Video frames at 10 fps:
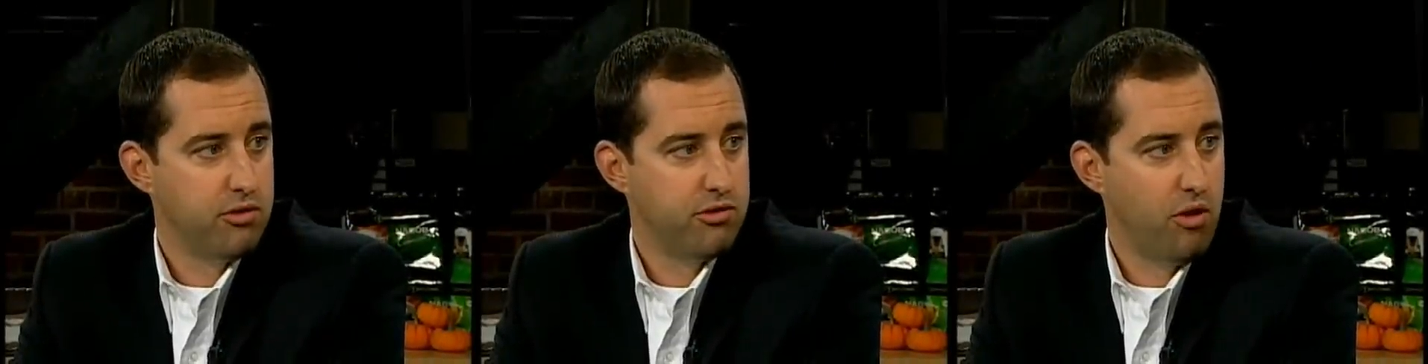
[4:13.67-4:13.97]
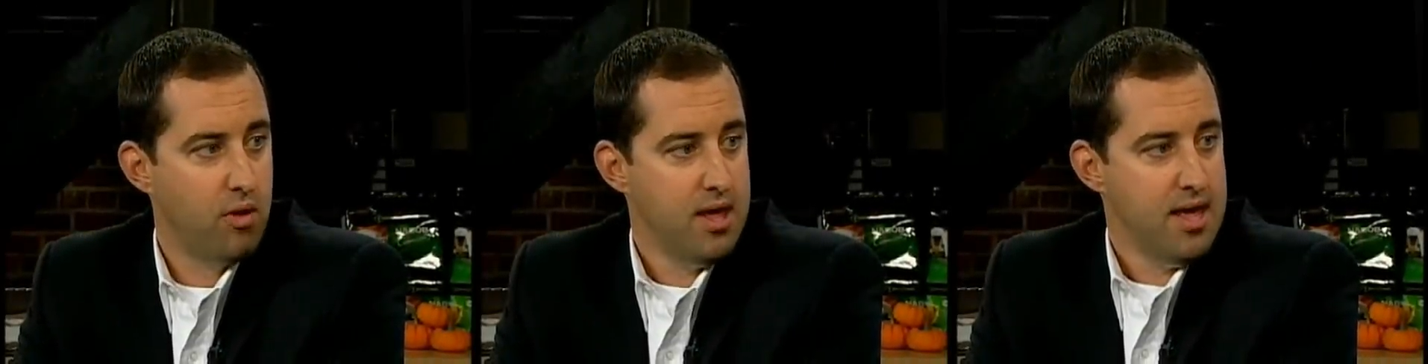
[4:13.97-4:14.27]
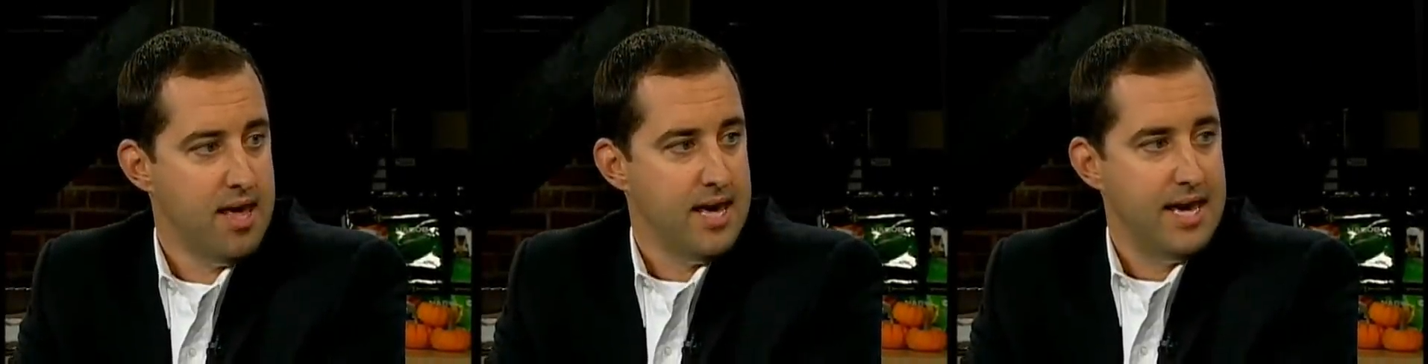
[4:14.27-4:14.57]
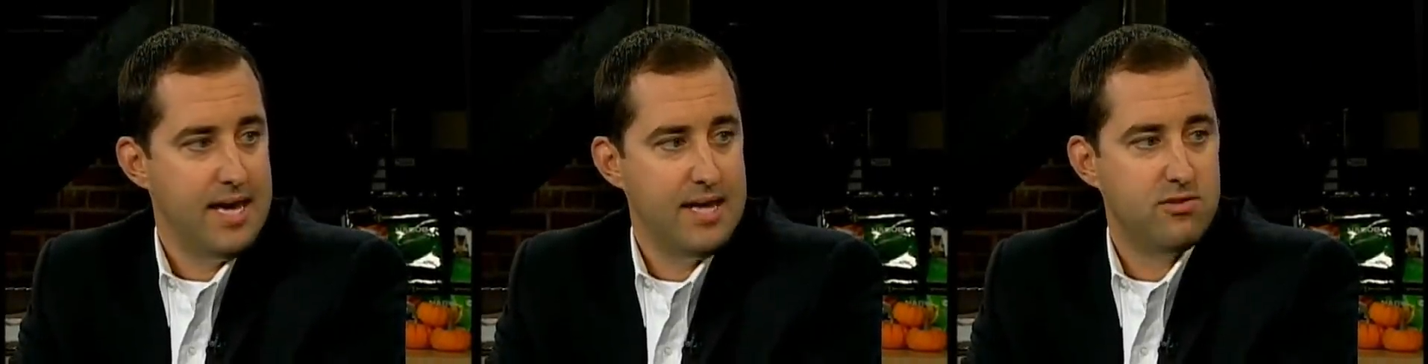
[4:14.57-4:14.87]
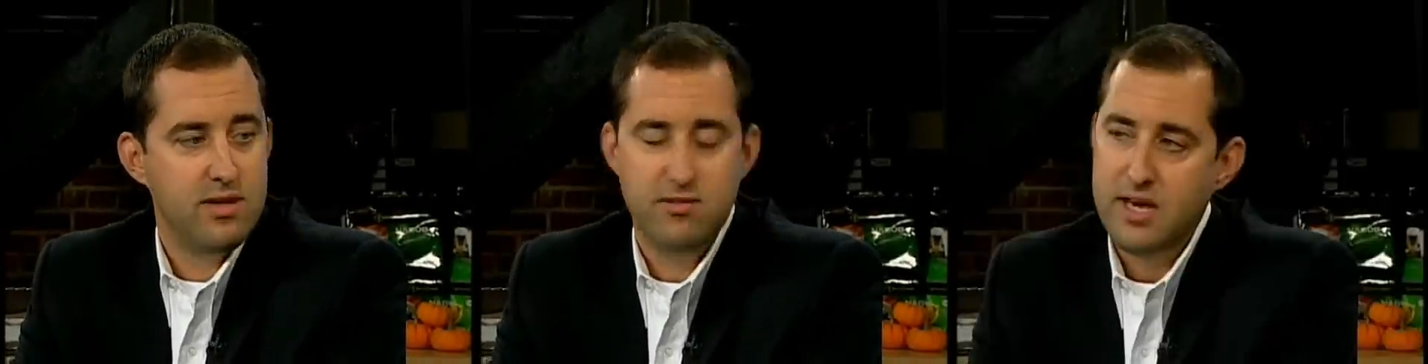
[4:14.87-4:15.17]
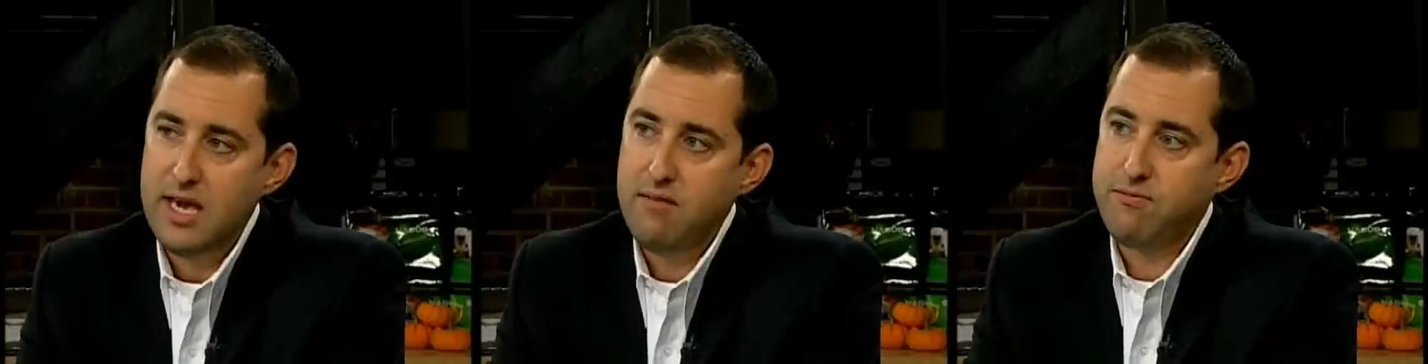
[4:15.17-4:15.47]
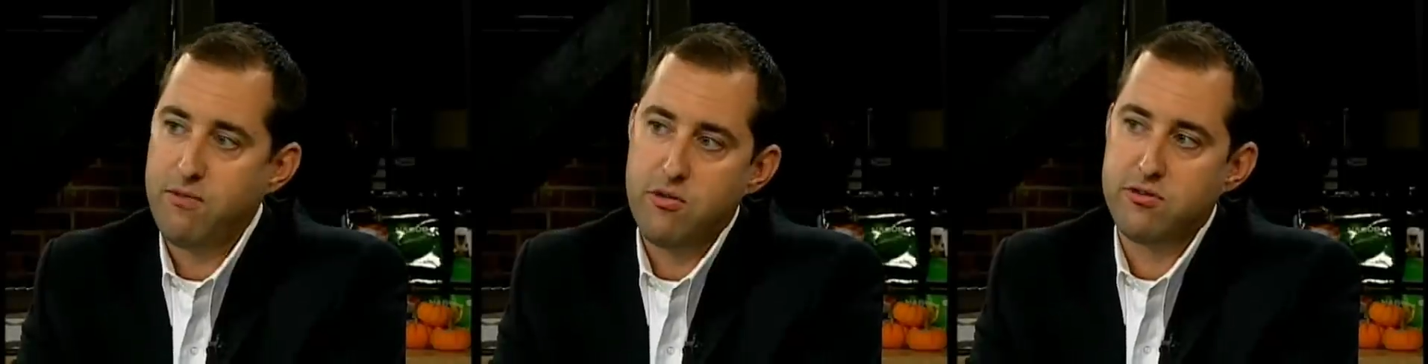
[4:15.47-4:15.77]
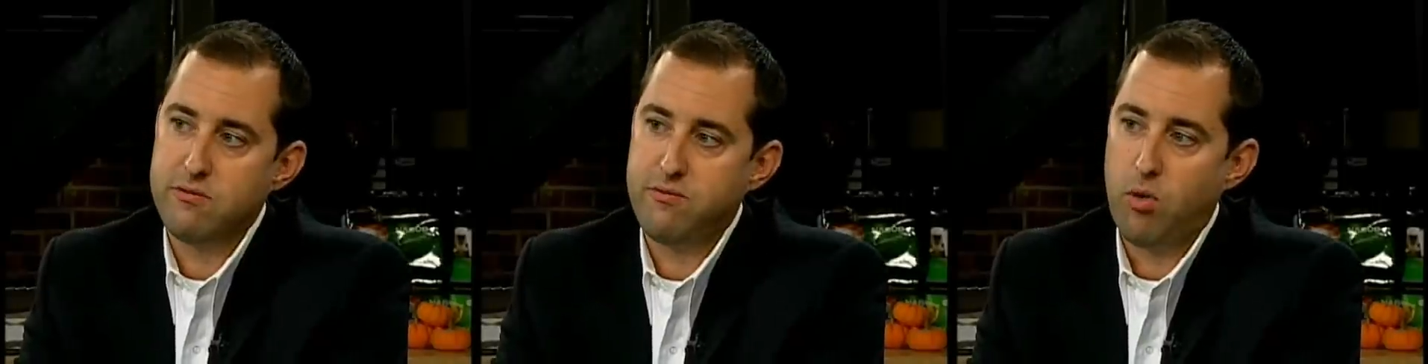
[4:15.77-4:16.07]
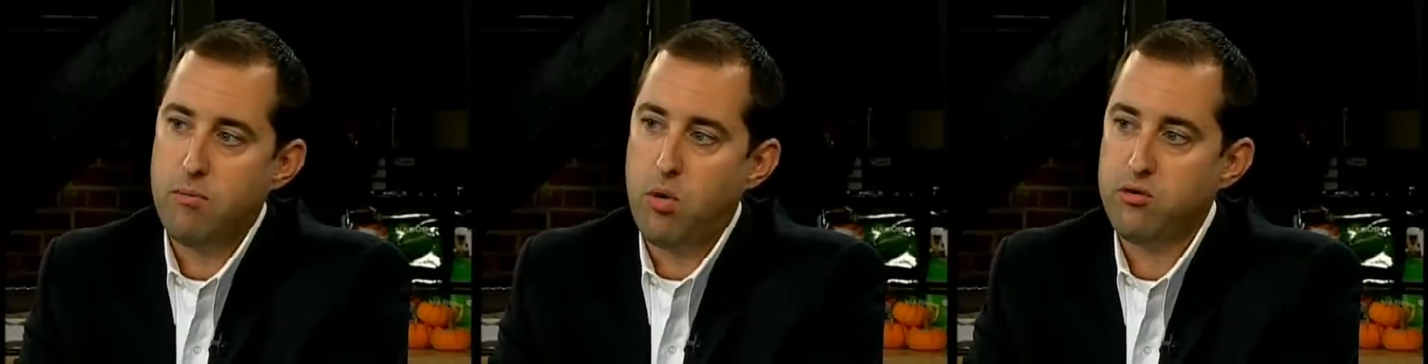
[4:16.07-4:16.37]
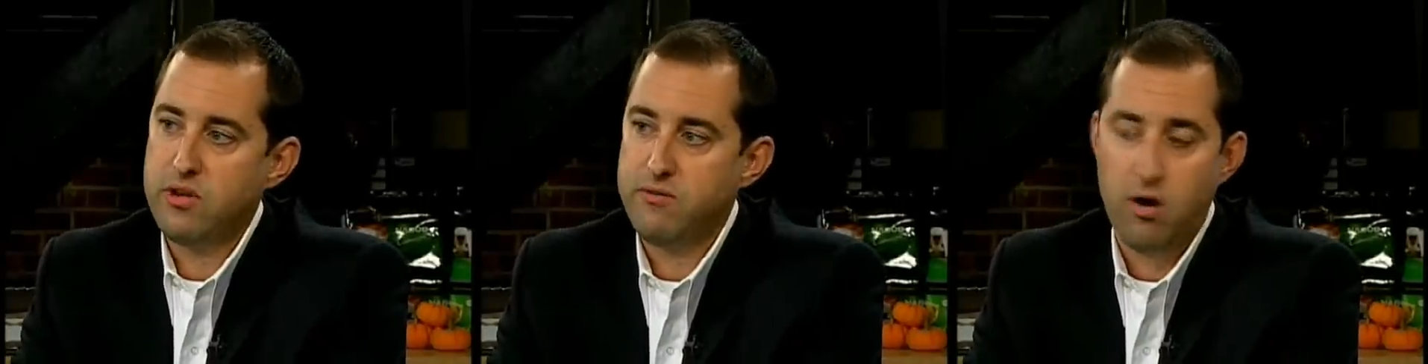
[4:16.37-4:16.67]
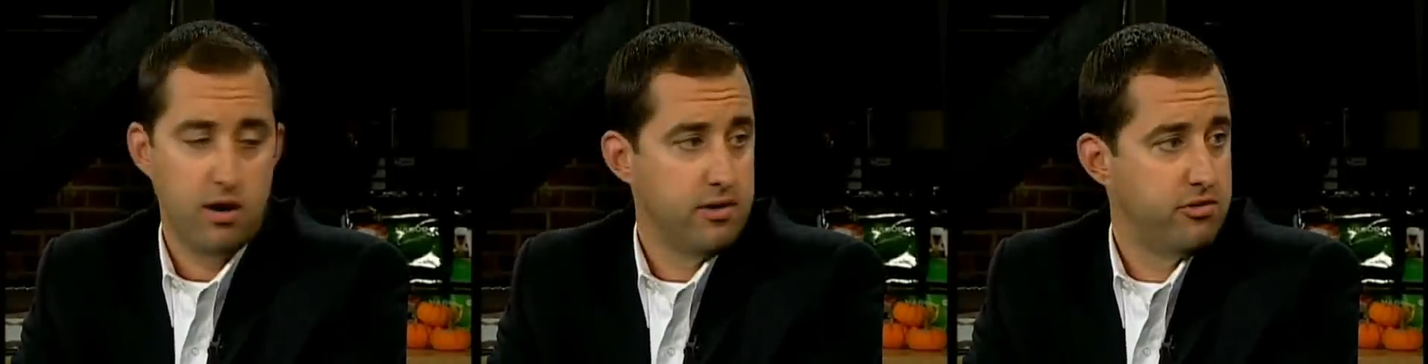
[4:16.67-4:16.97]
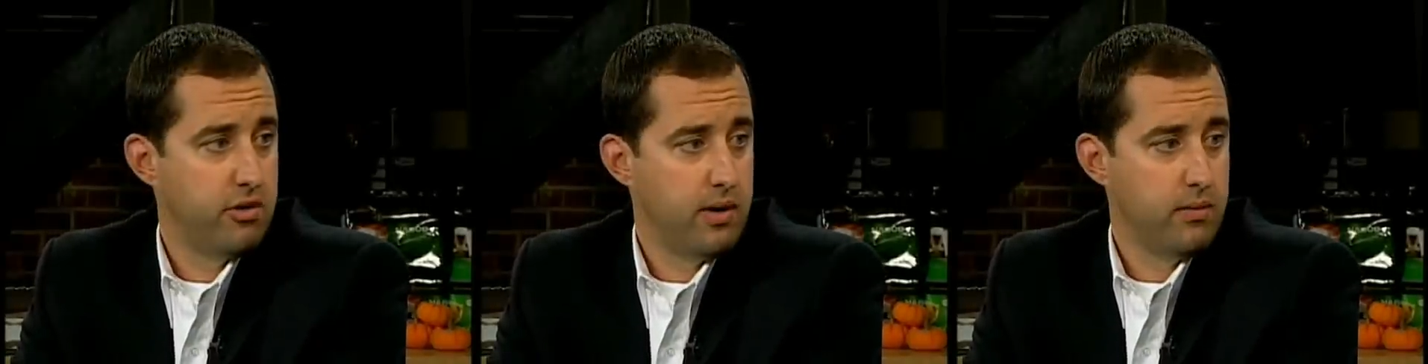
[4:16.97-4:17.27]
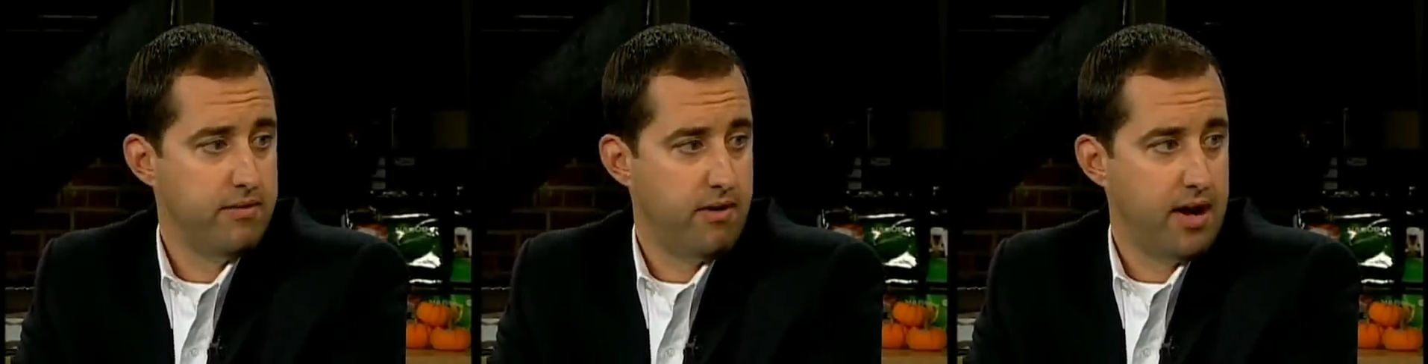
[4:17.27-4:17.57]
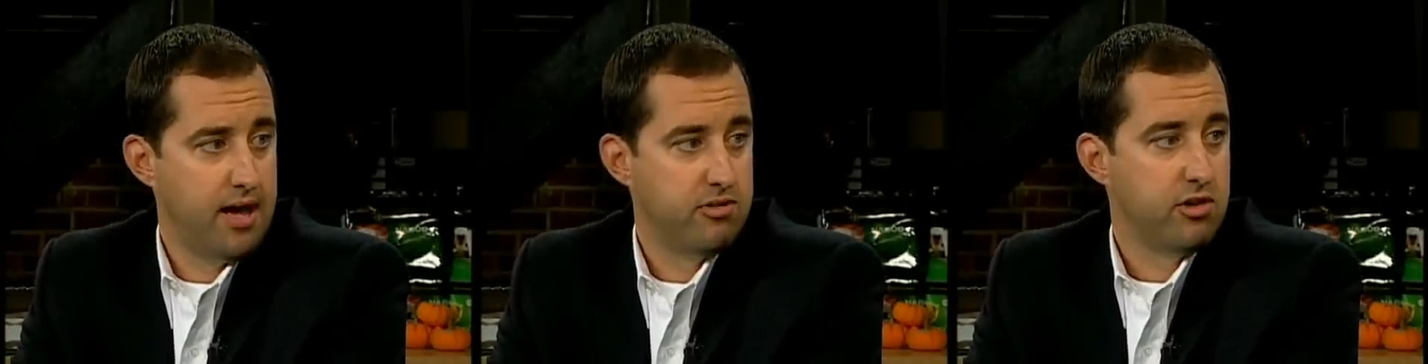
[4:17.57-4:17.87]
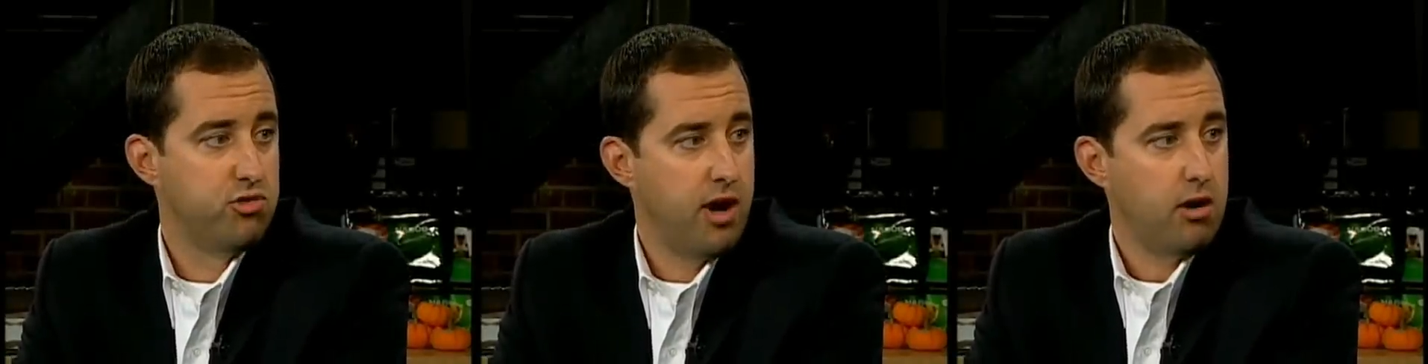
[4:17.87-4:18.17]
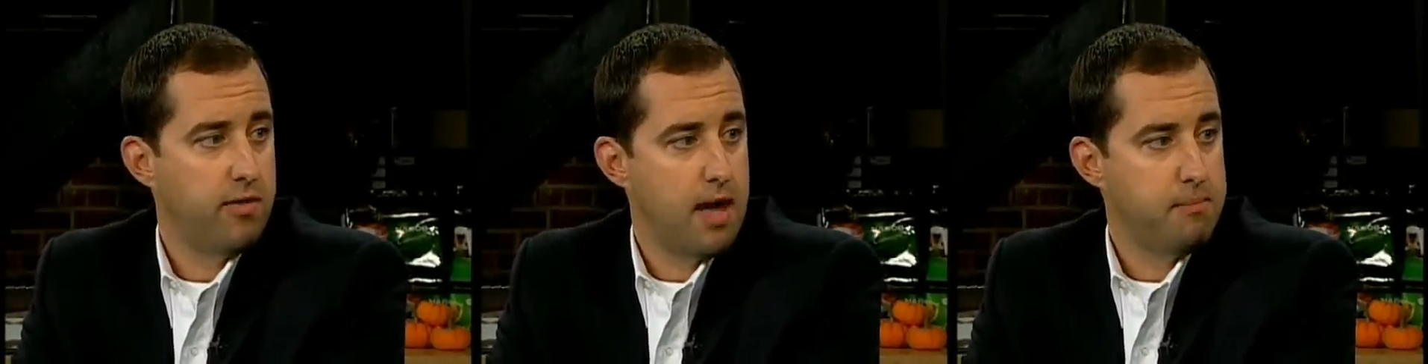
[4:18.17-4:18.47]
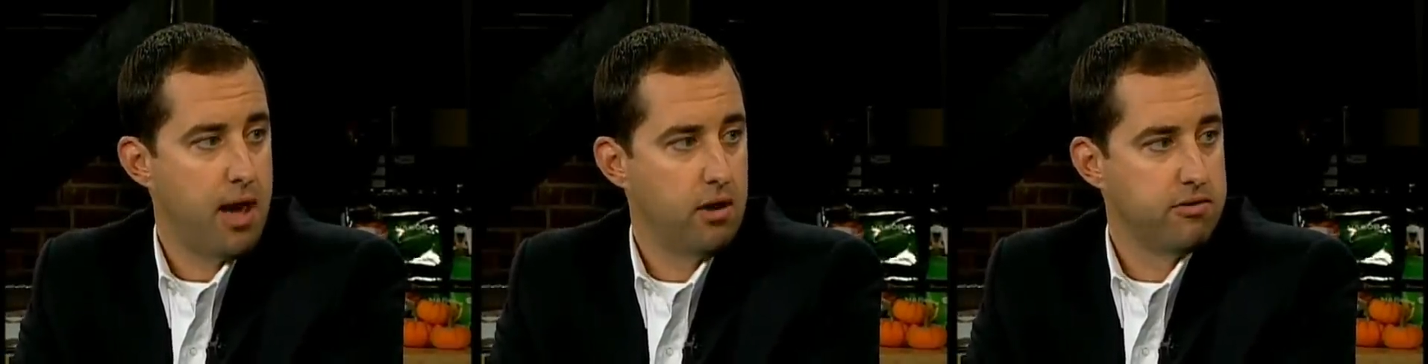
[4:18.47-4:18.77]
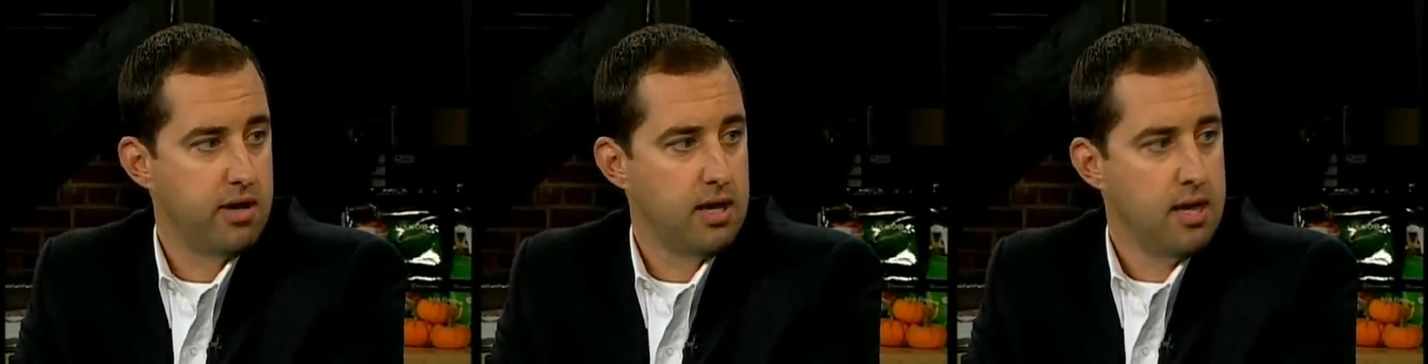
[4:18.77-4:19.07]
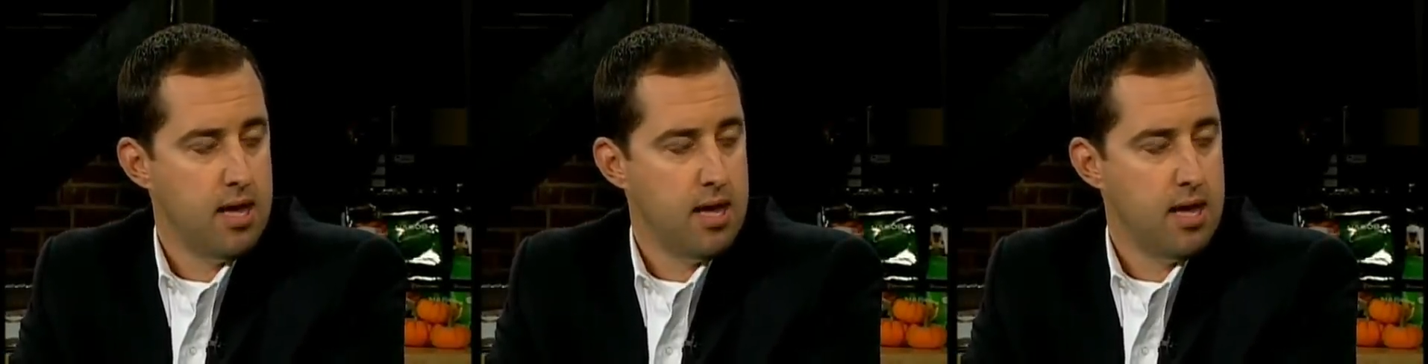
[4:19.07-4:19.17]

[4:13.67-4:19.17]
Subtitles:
So it's key, first and foremost, if you are considering refinancing, check on that penalty.